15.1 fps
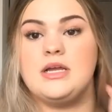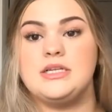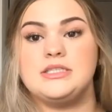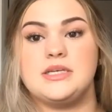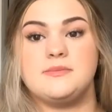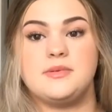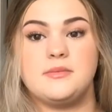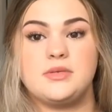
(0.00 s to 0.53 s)

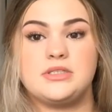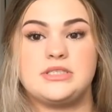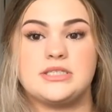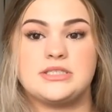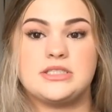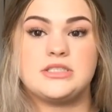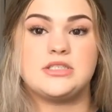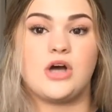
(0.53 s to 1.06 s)
Tip number
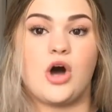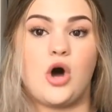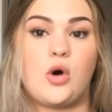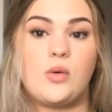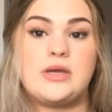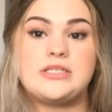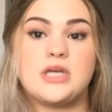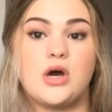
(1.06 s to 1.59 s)
6 is to
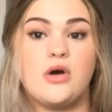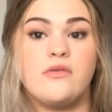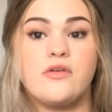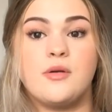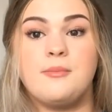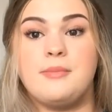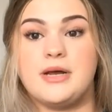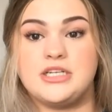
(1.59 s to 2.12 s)
always
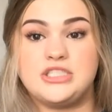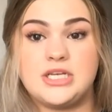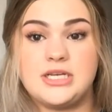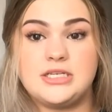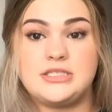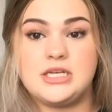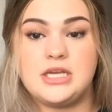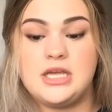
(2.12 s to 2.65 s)
over
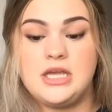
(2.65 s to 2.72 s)
budget.